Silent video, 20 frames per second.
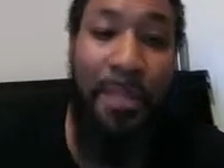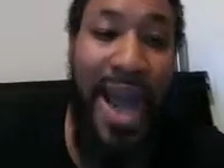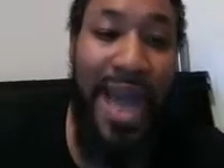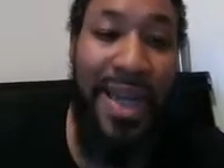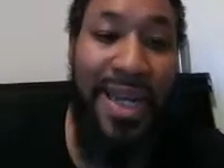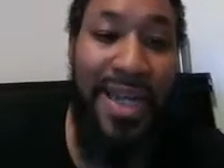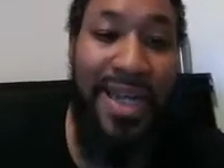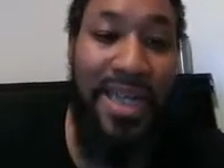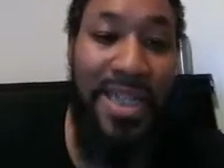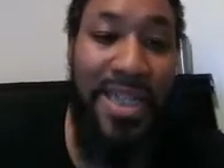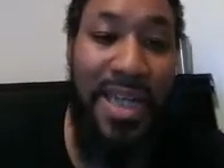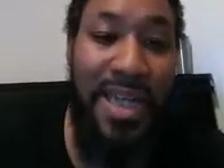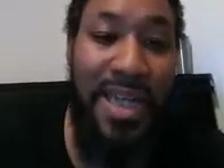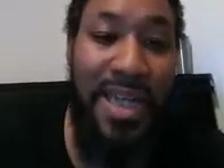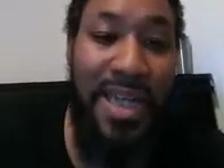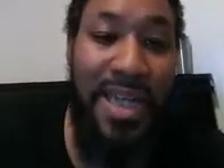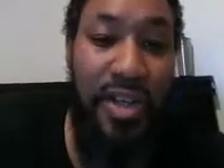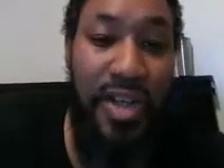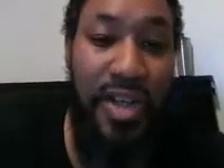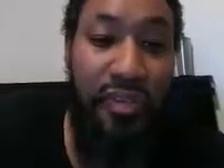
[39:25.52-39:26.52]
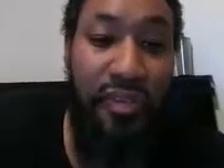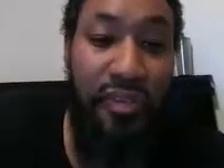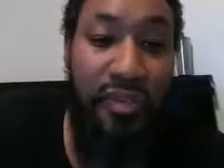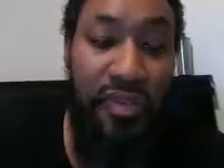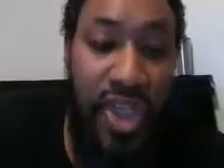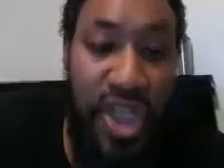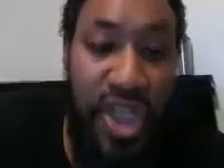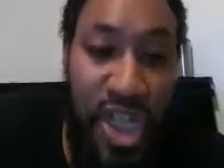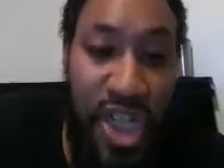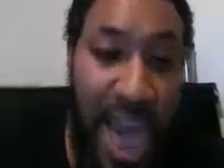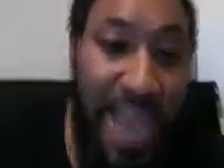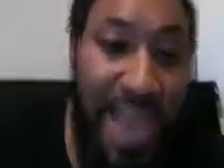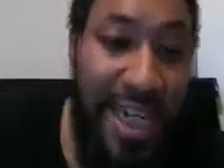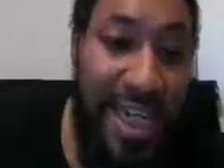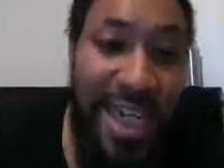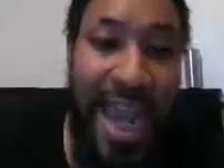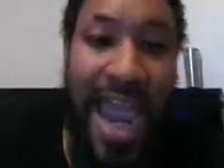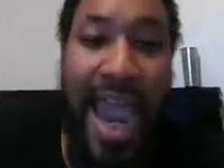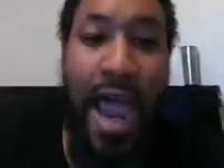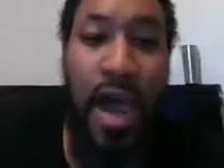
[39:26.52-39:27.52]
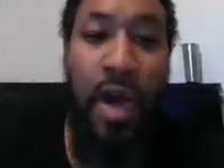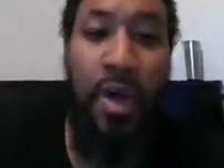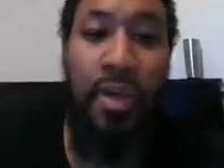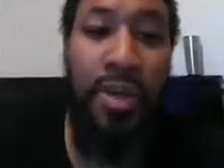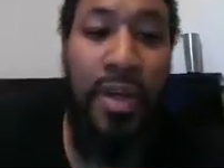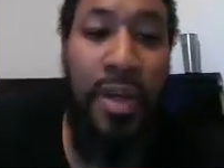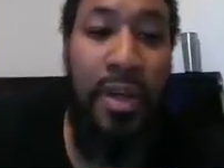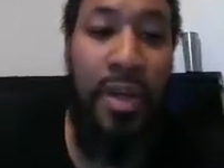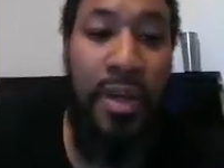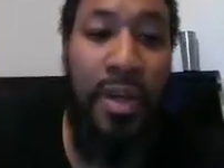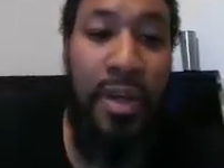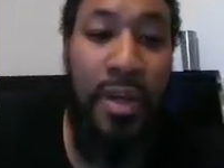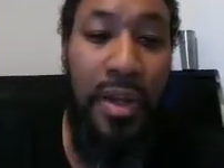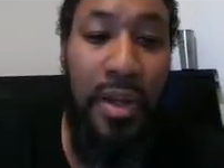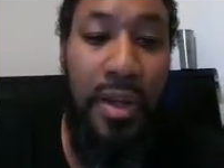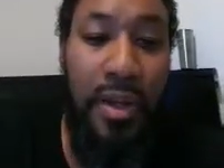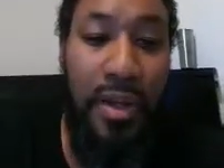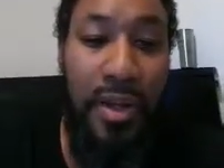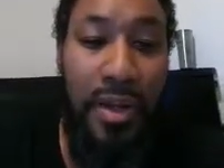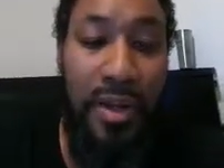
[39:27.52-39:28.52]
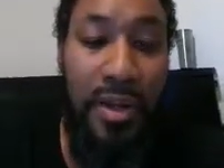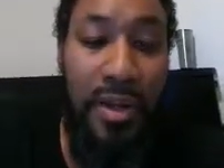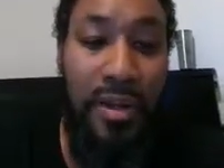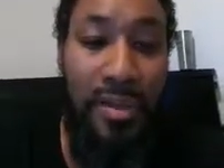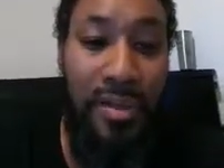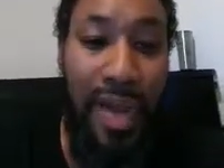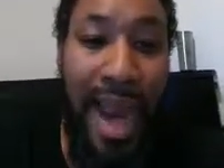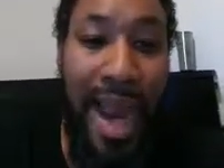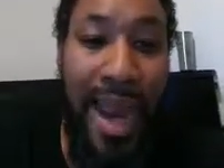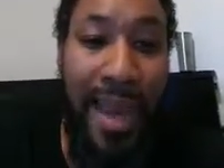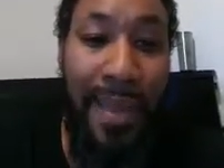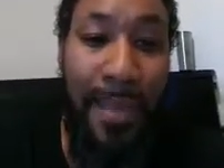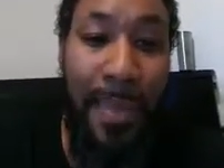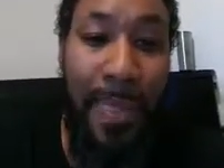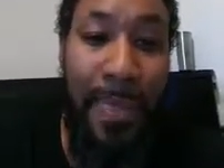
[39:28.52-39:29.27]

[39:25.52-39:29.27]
ends up shutting down, right?